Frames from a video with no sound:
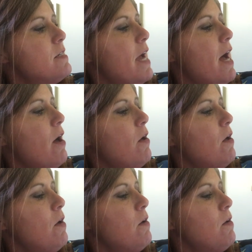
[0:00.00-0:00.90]

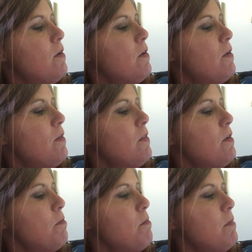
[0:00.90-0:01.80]
down
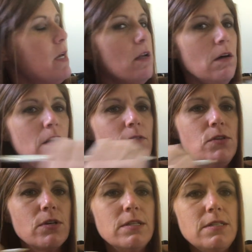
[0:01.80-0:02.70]
the middle, if
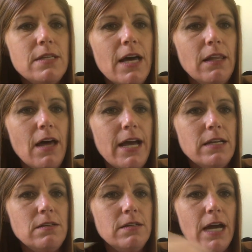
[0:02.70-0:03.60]
you can see that
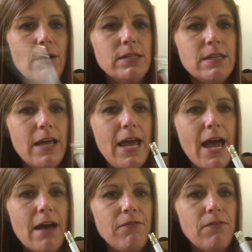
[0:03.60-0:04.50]
line. Now it's in
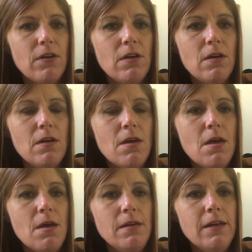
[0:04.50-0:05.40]
half.
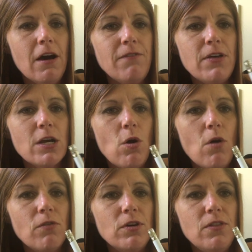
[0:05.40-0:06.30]
Now if I
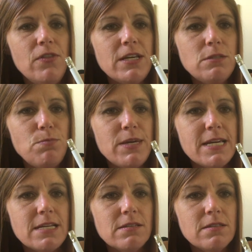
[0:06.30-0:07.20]
go over to this
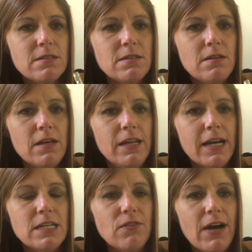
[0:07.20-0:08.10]
piece and
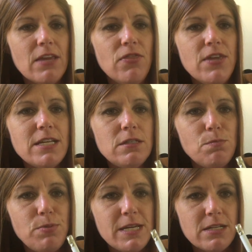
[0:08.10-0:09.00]
I divide this
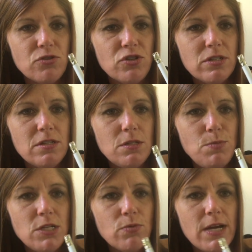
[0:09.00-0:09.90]
piece, just this
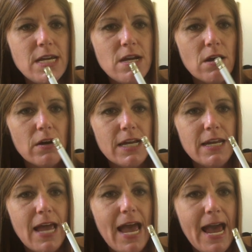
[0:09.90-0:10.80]
piece right here,
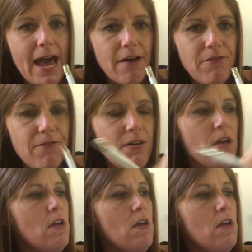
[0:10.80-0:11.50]
in half,